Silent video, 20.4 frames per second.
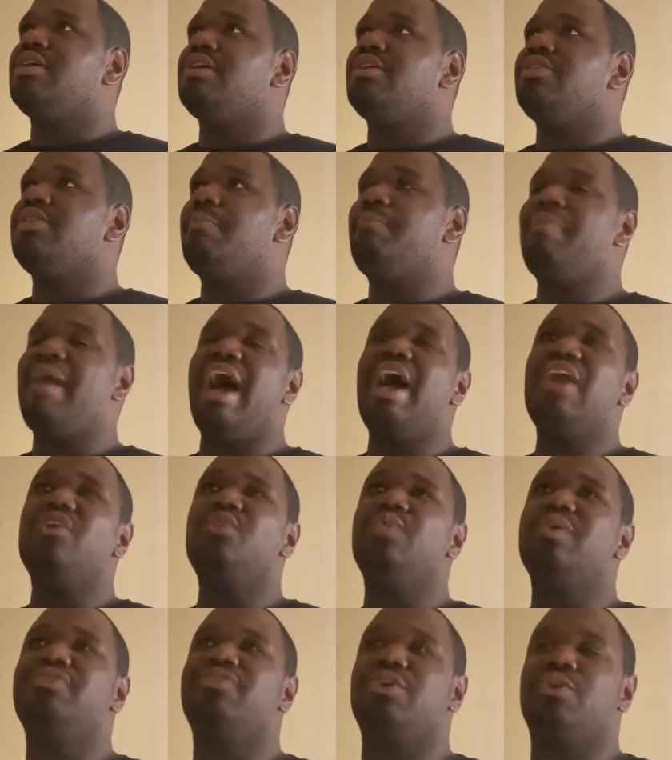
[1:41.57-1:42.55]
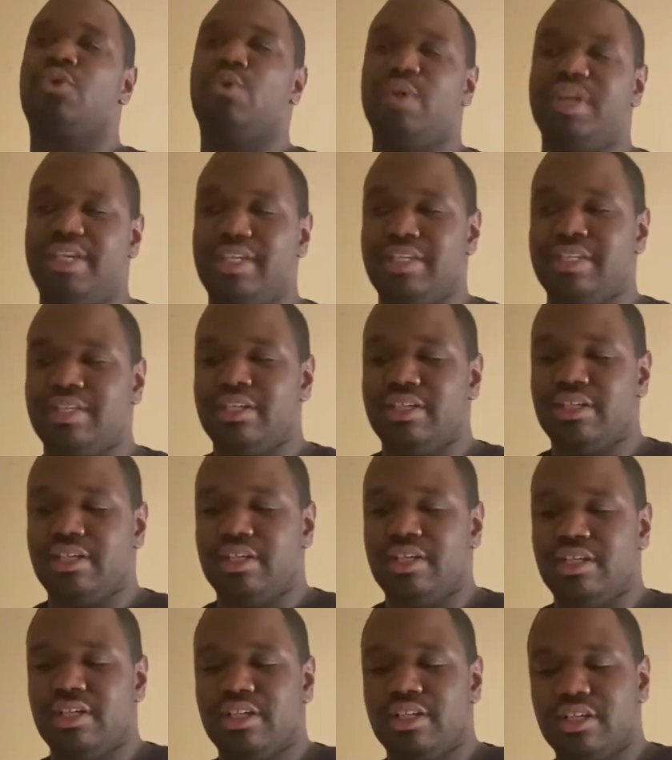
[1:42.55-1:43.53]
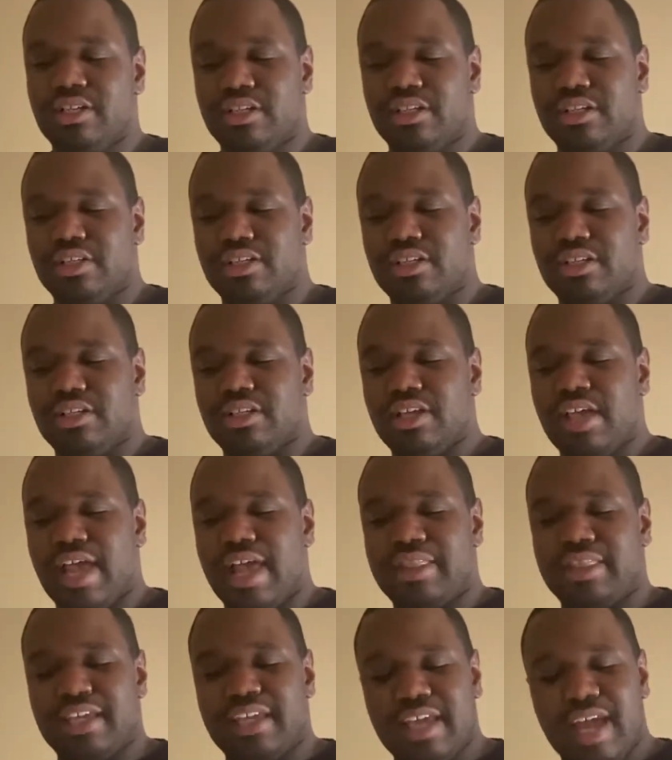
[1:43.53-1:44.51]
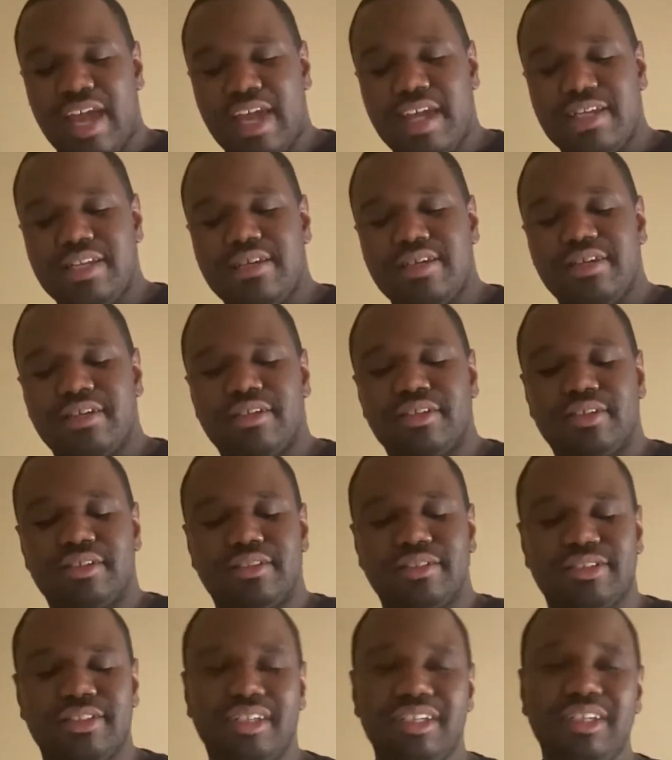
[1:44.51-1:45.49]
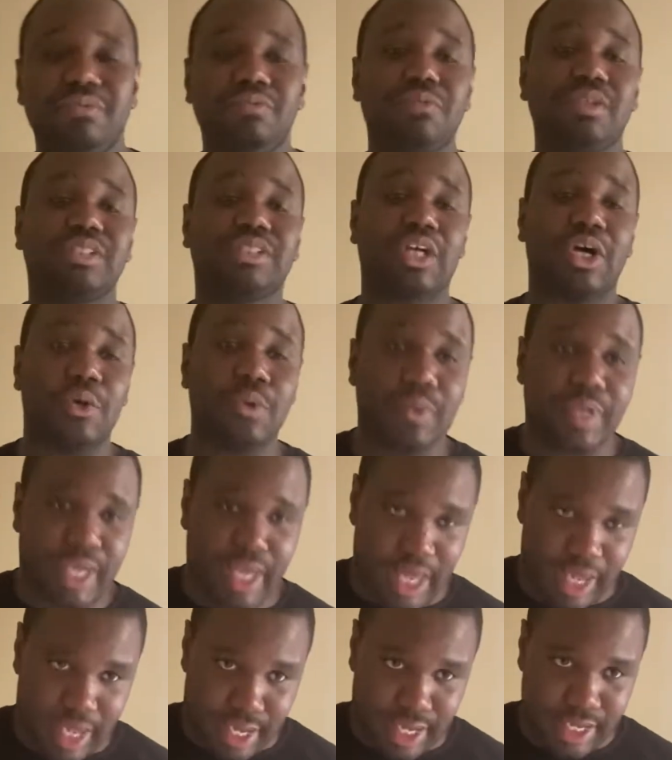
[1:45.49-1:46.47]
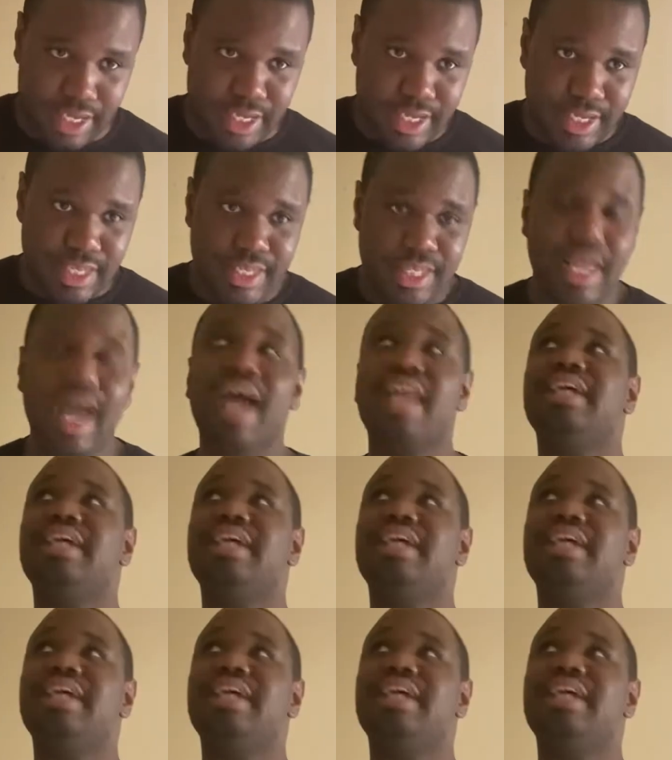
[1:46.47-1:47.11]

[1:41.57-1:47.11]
the battle with the queen at the end, it was okay. Not